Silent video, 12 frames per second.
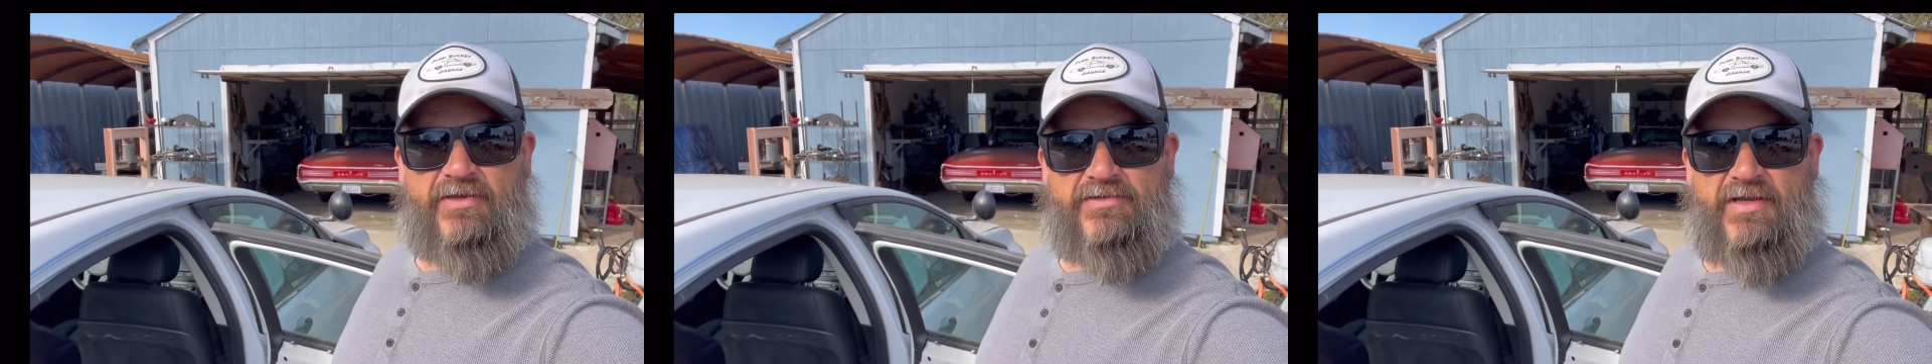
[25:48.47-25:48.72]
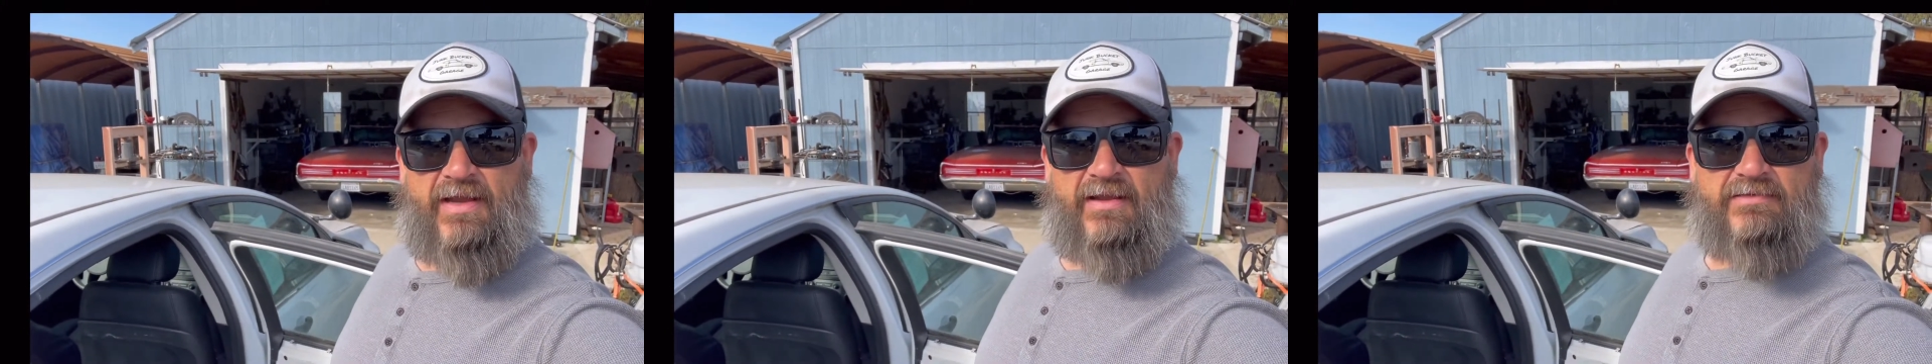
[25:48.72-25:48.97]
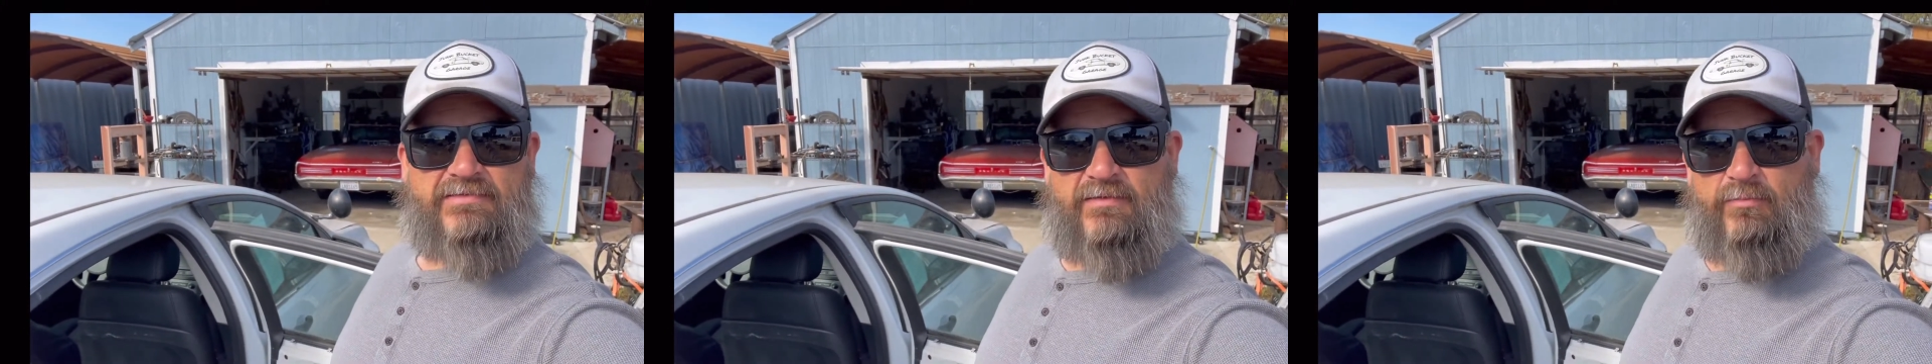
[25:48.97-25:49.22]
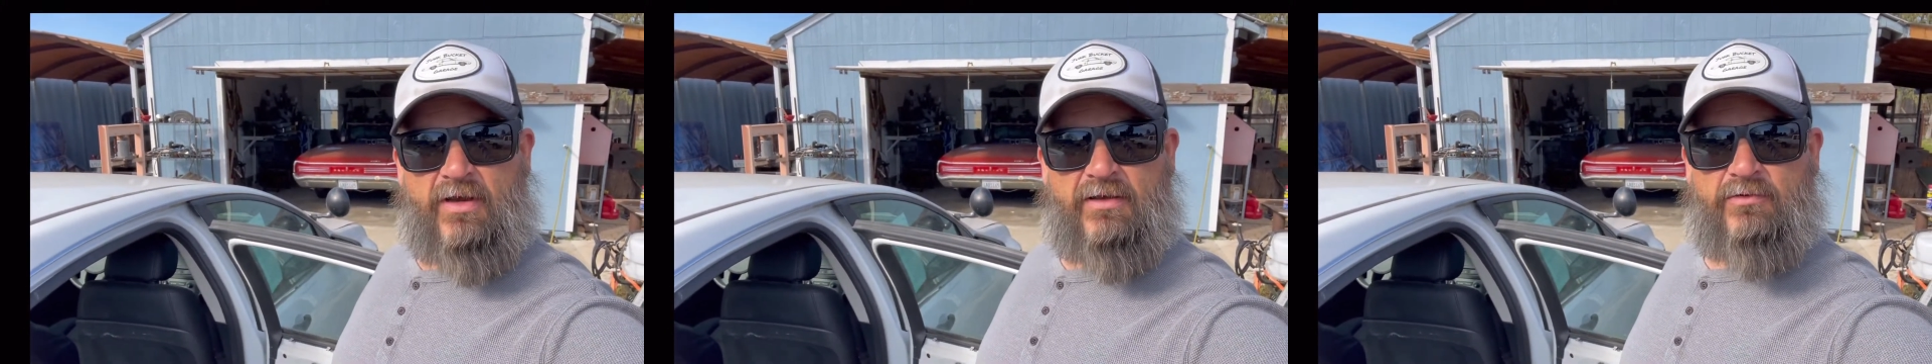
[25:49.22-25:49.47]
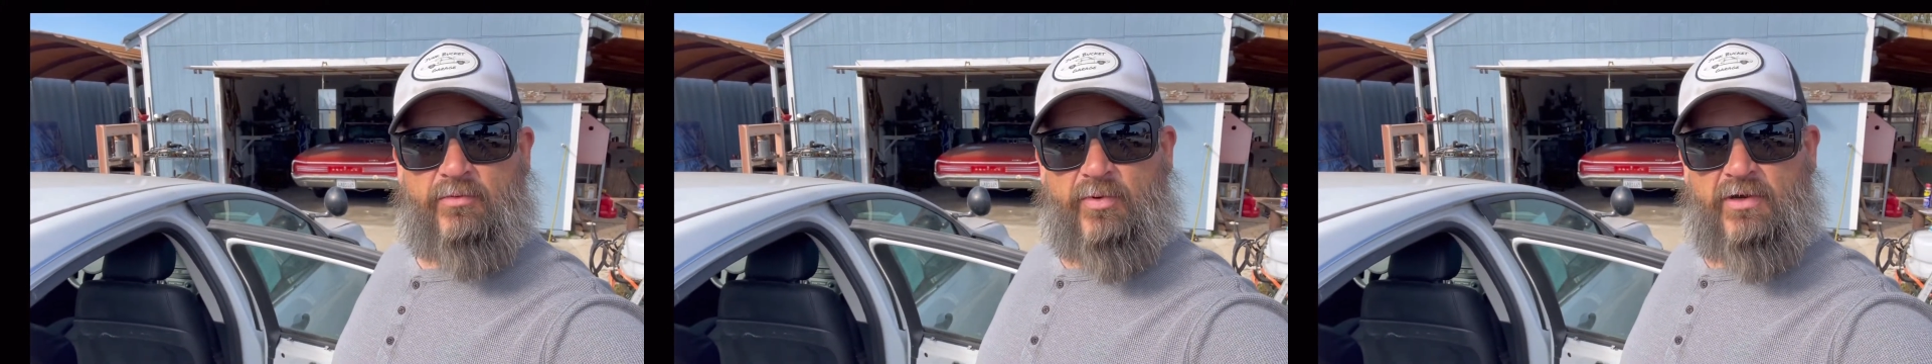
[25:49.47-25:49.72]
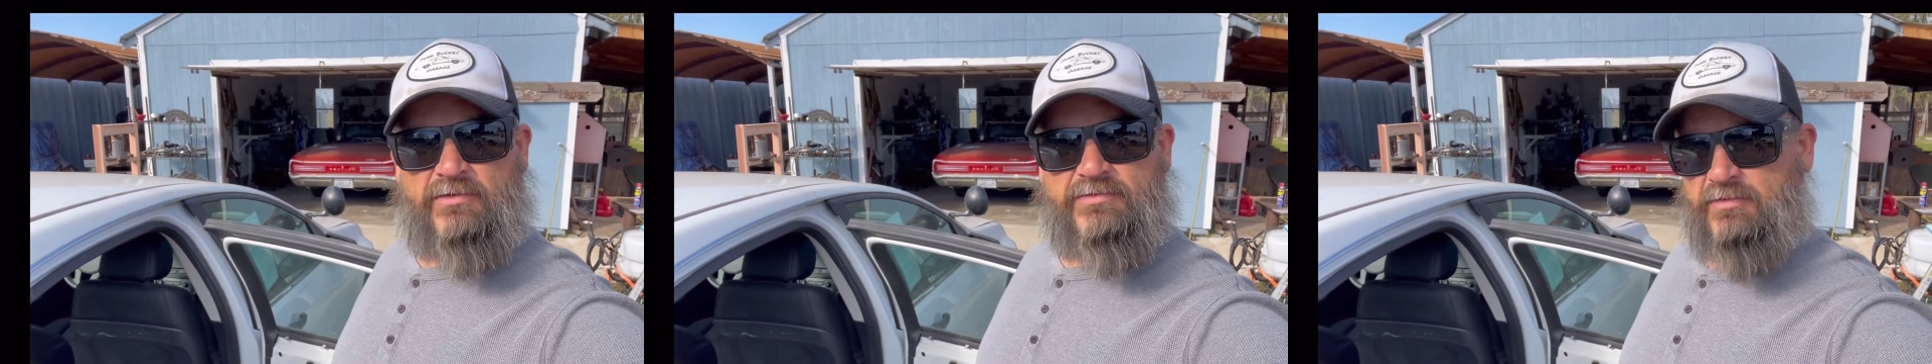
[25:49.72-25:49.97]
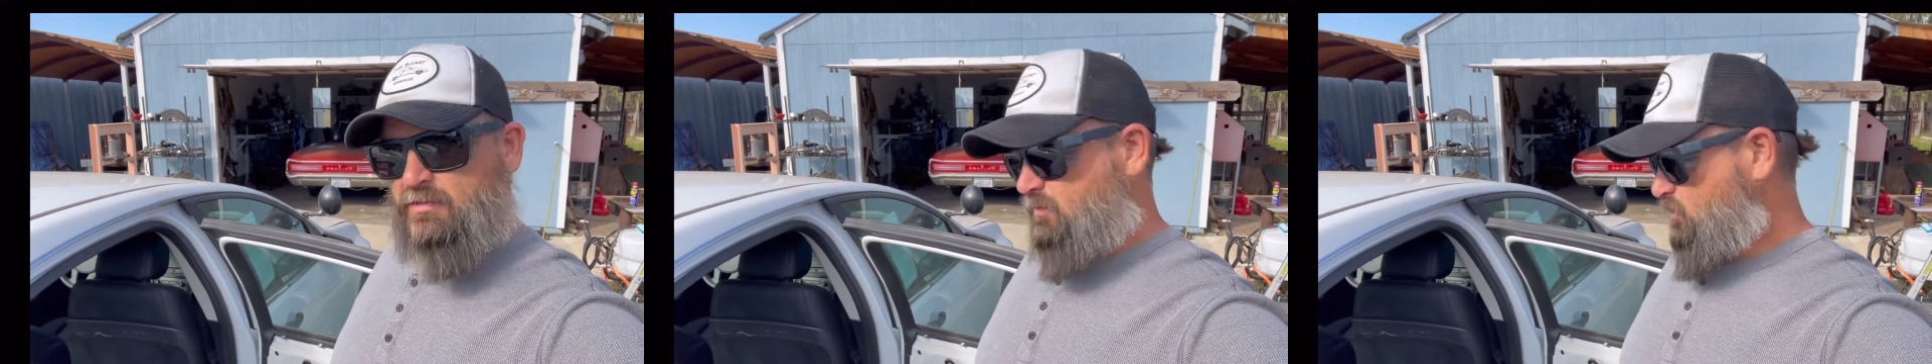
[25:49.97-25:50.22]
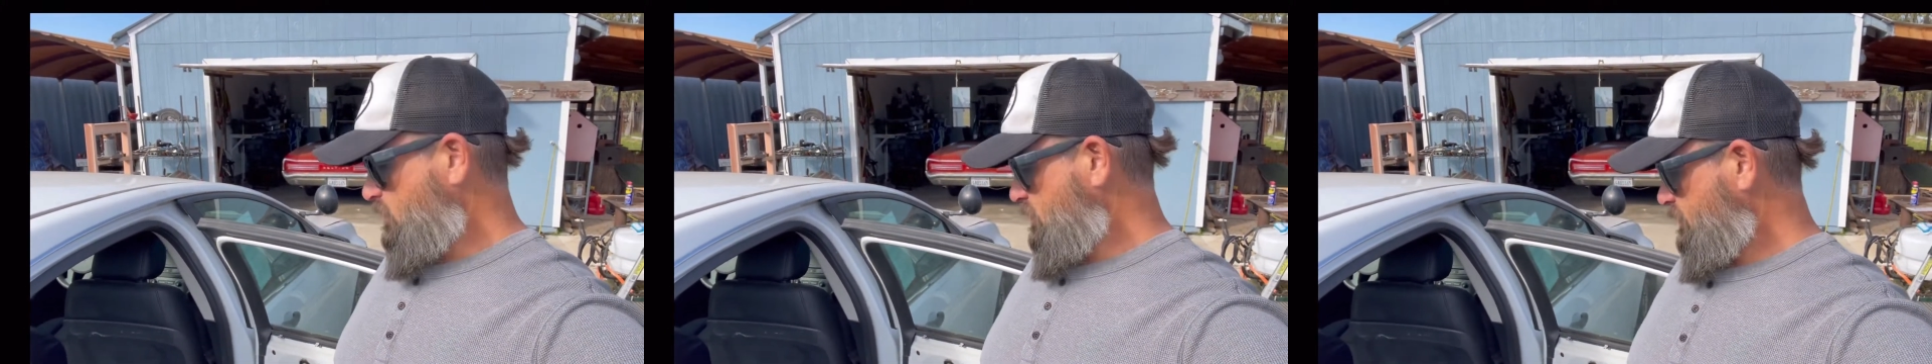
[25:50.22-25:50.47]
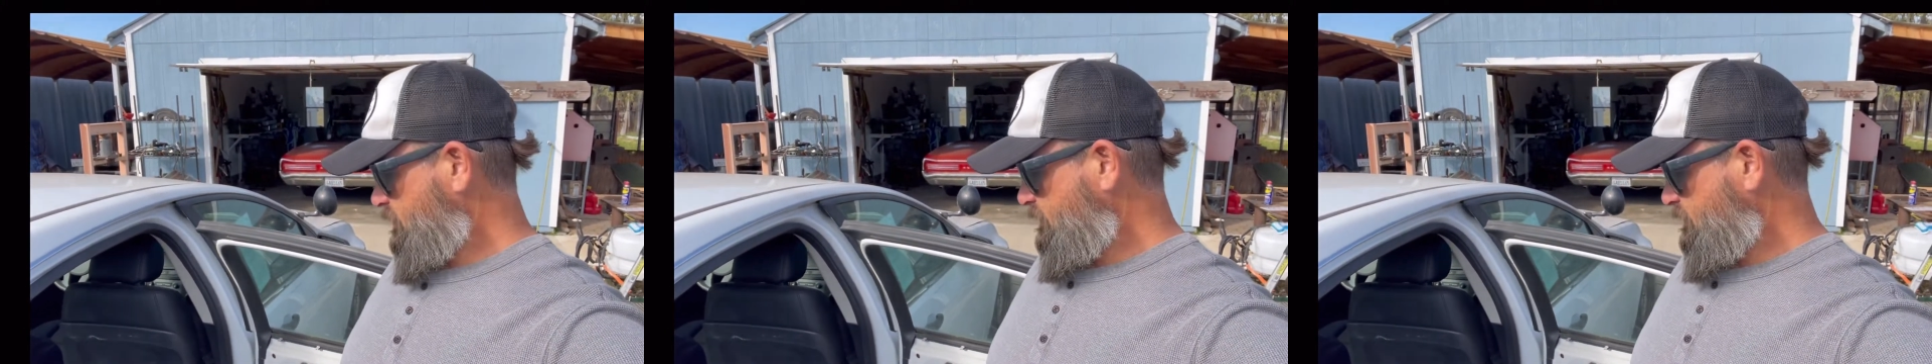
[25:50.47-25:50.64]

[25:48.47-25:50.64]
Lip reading: chance that brand new parts are going to work.